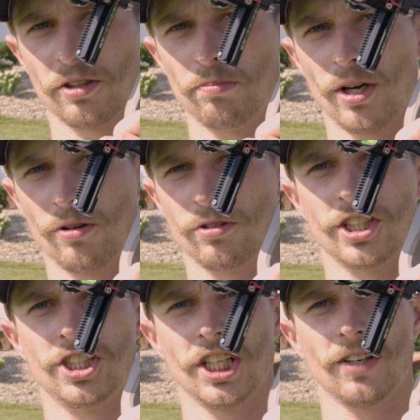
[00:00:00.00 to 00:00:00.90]
the bow
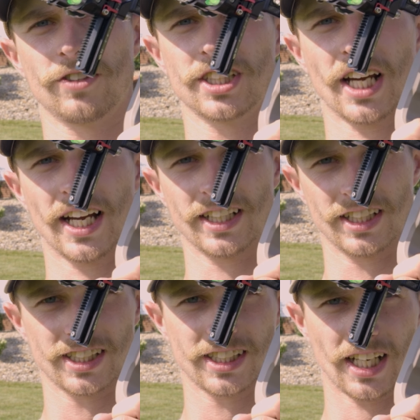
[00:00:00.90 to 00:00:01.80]
to shift side
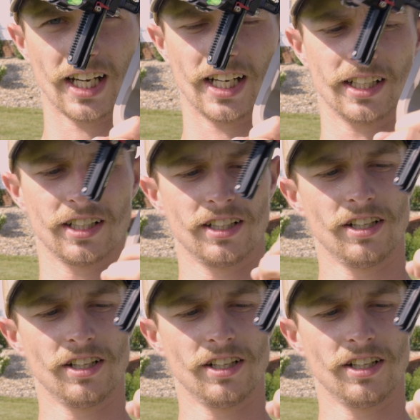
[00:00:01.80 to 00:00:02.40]
to side